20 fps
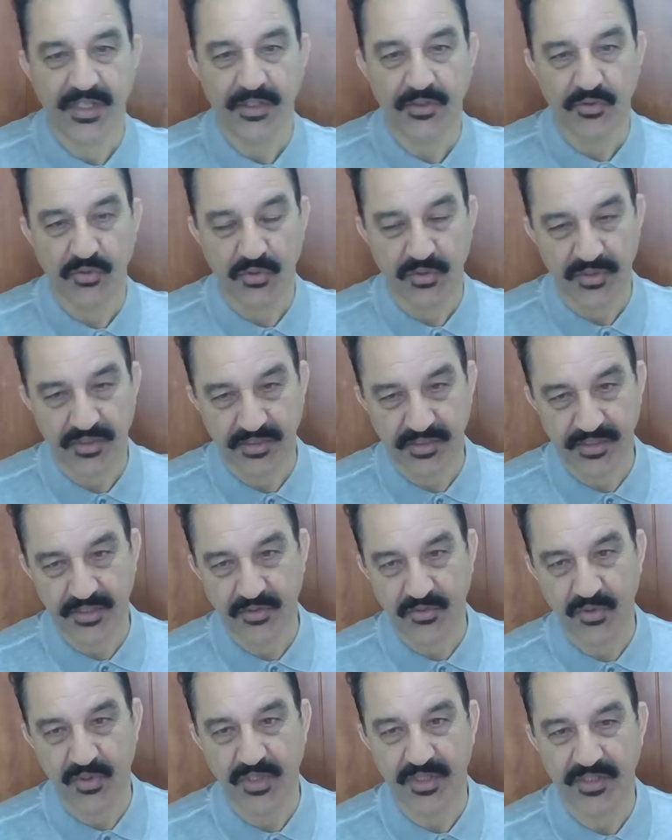So
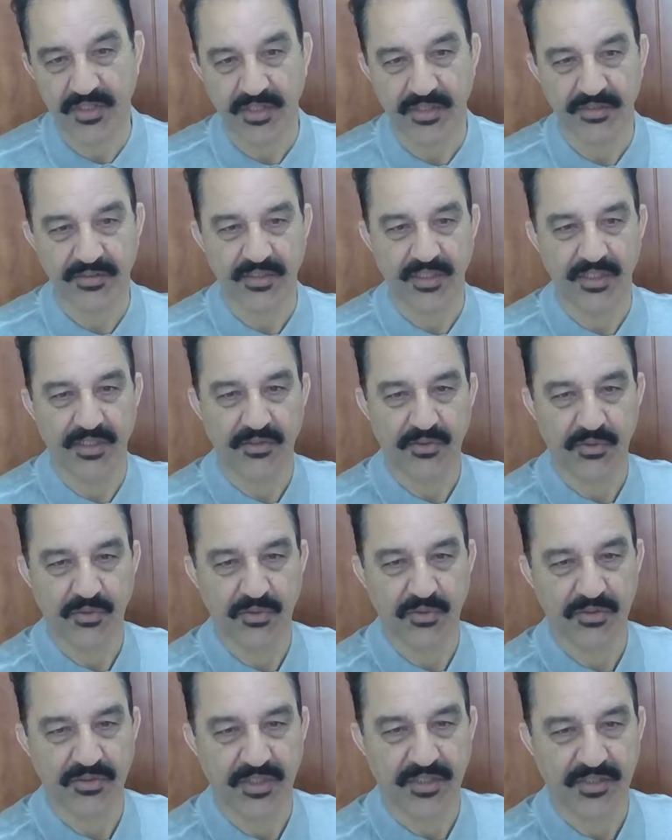residual rocks
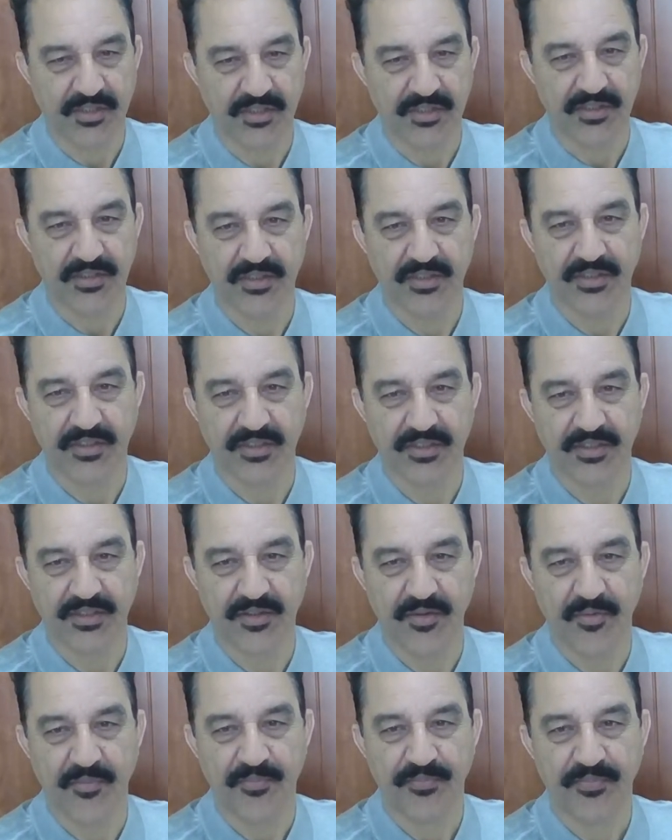also shattered
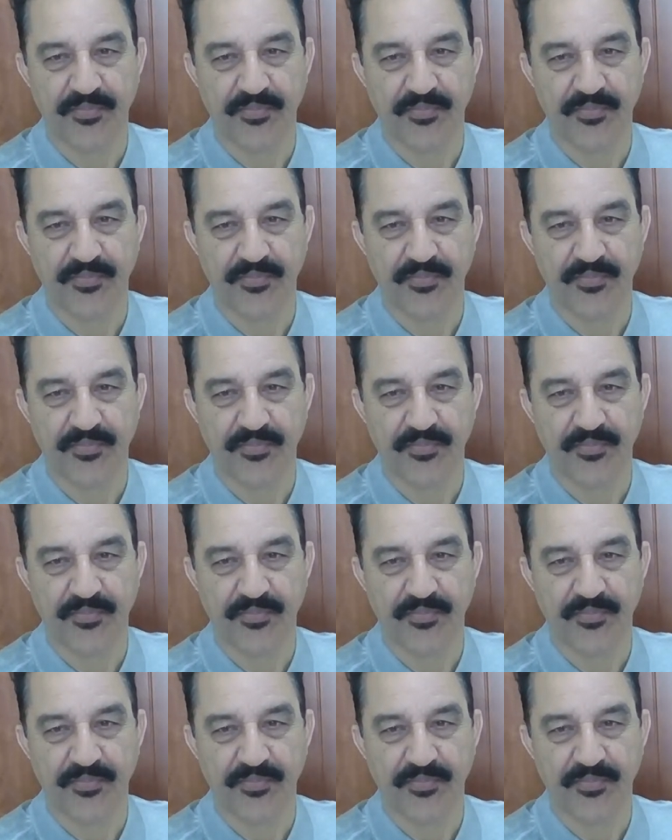